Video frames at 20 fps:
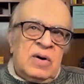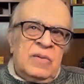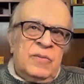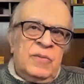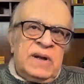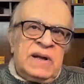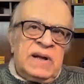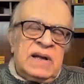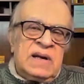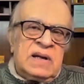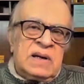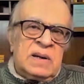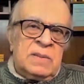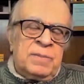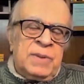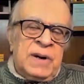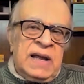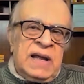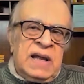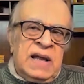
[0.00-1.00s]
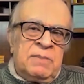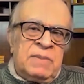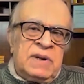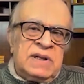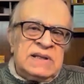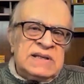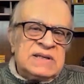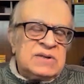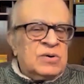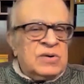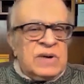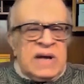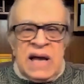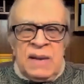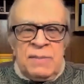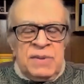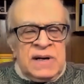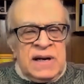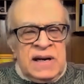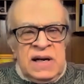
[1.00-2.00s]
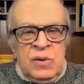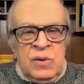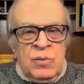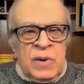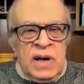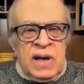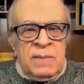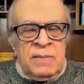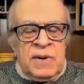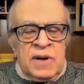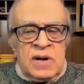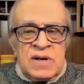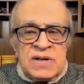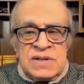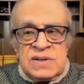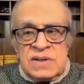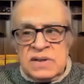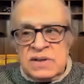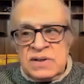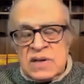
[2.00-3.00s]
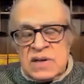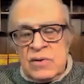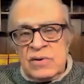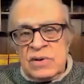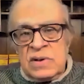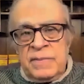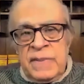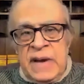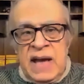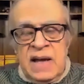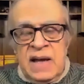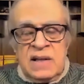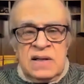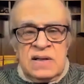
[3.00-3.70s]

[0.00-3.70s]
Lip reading: we can complain, but this is going to happen anyway because it's out of the bag.